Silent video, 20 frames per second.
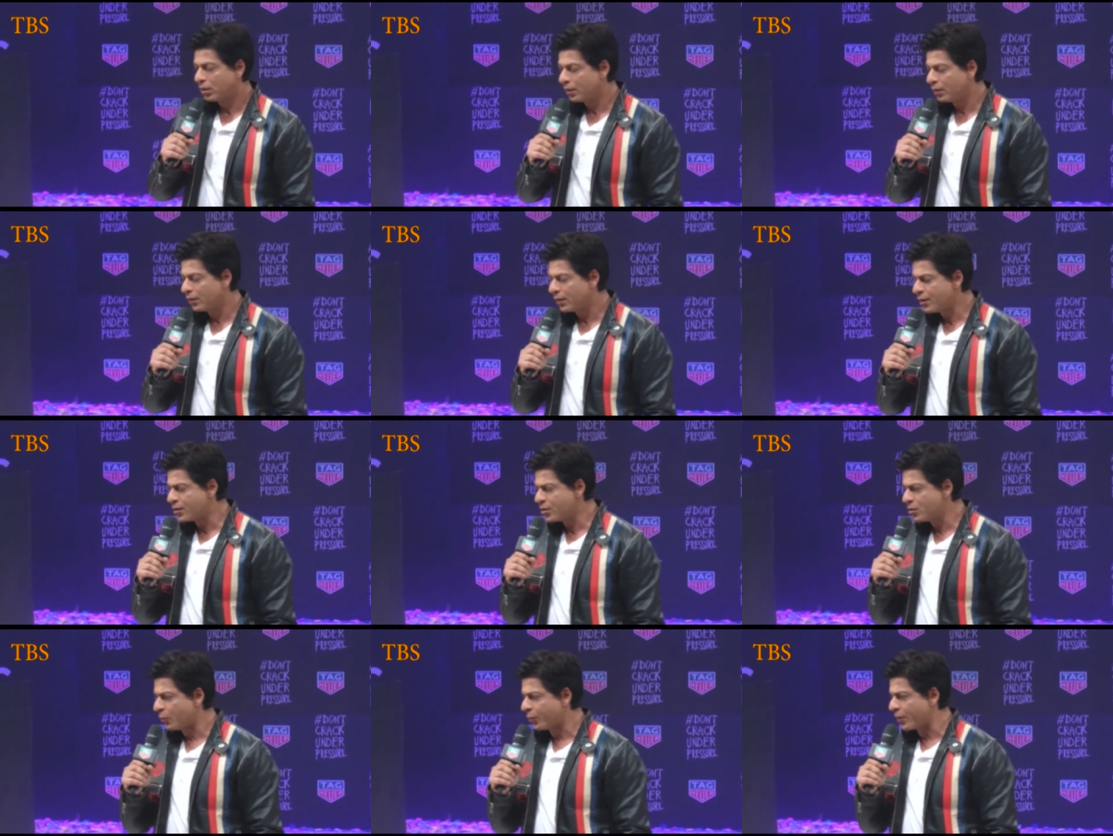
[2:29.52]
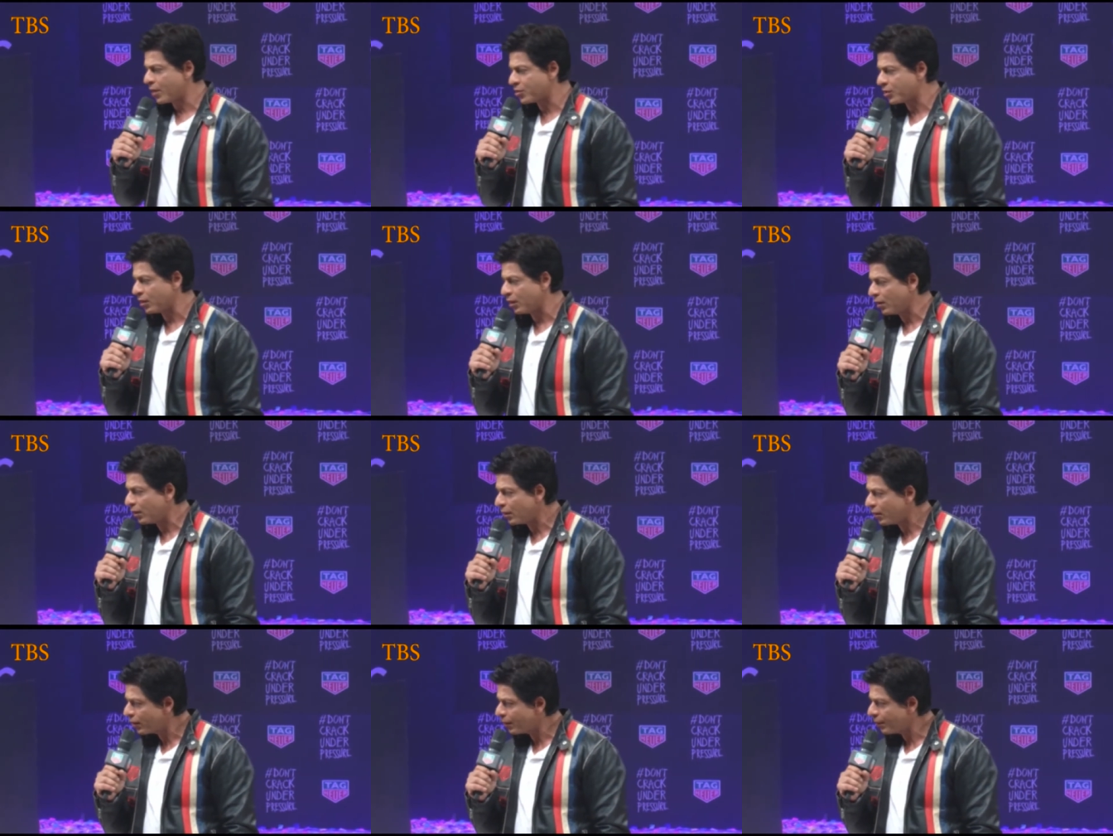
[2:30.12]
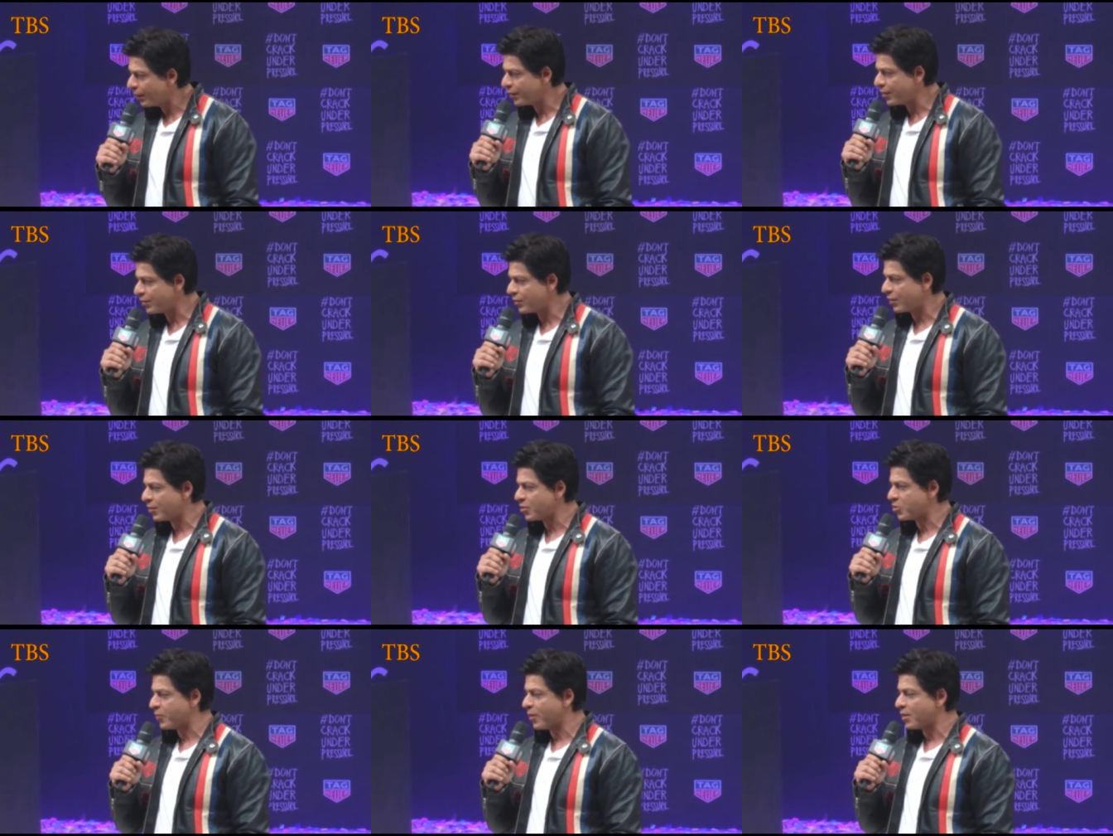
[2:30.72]
There's no pressure, but there's a
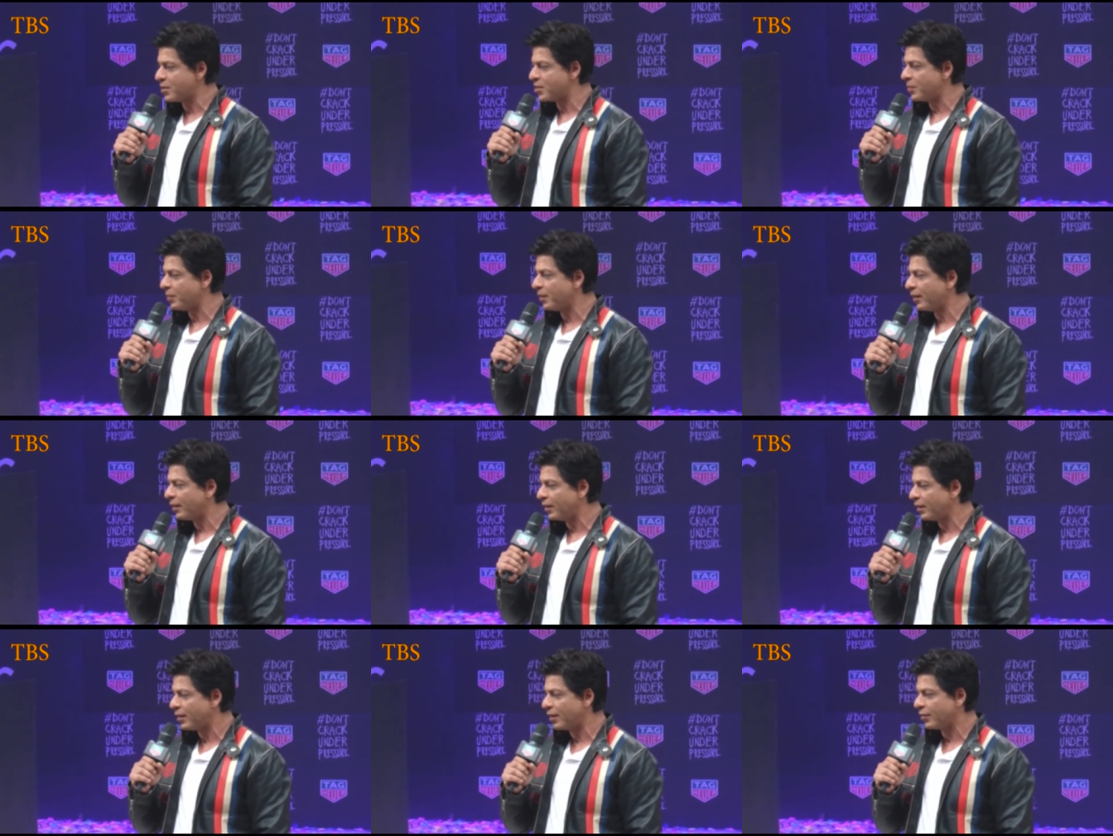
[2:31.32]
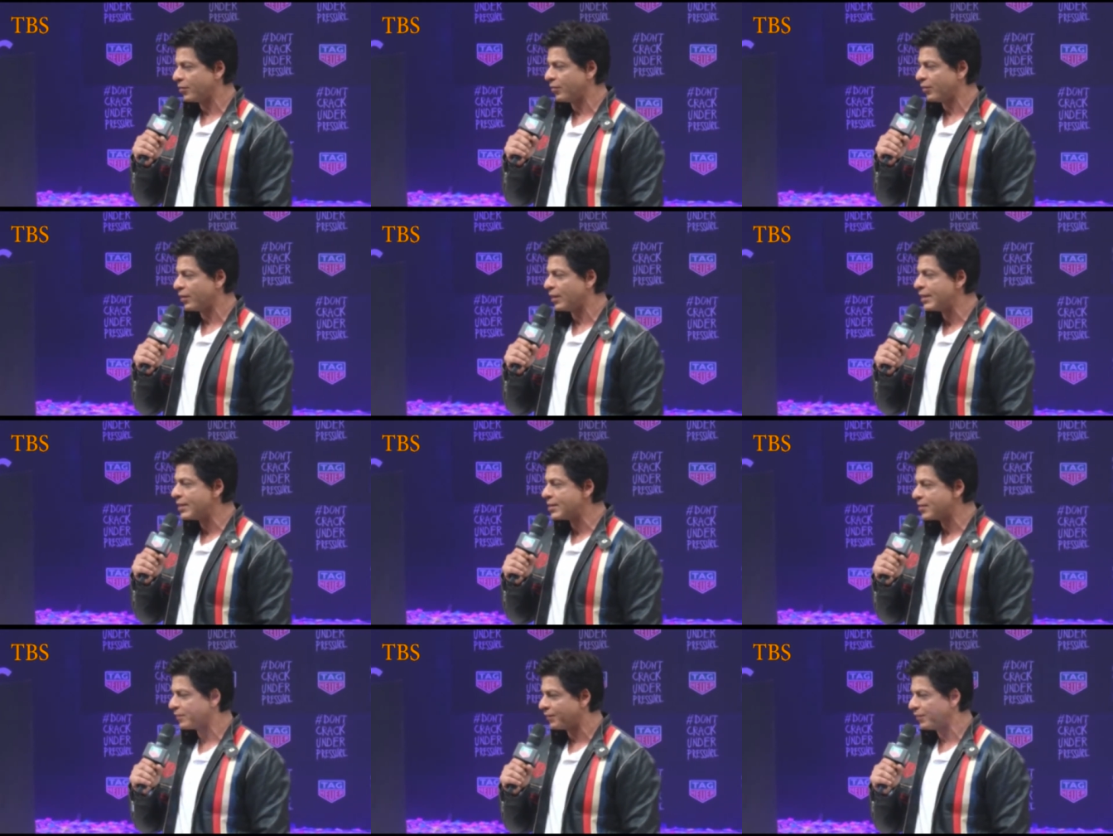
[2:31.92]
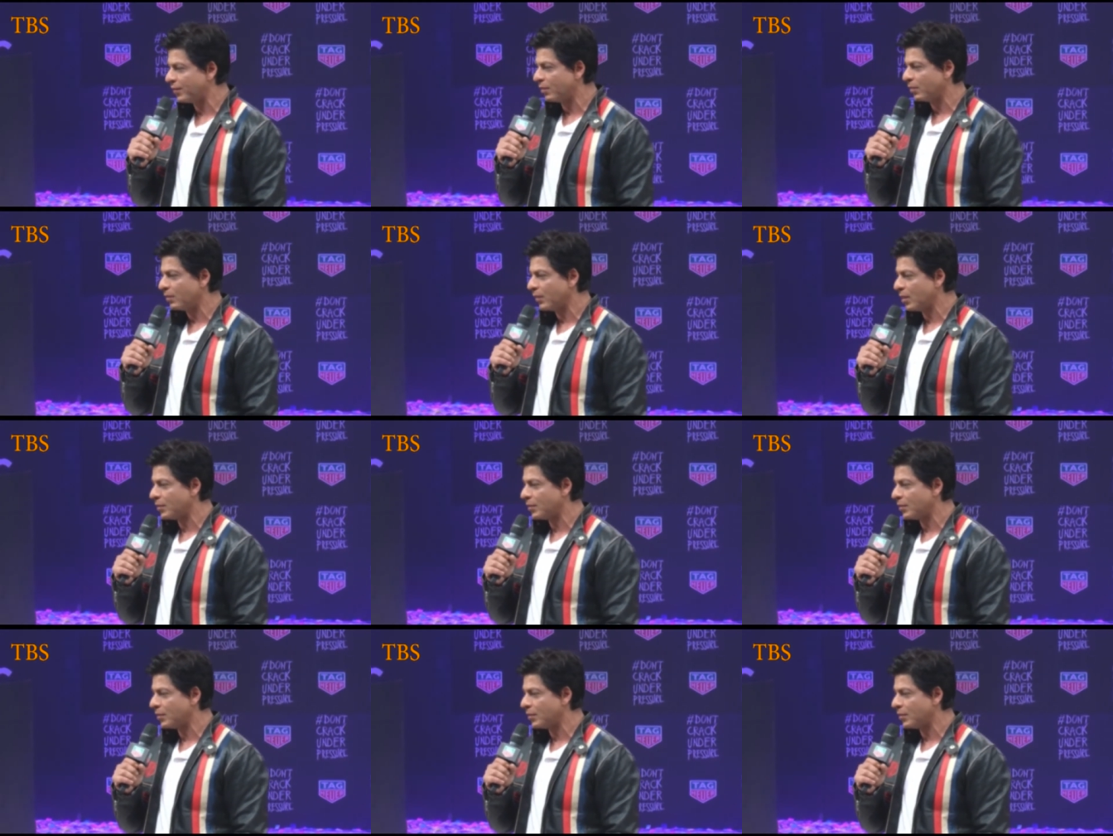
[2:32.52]
responsibility that you release a film.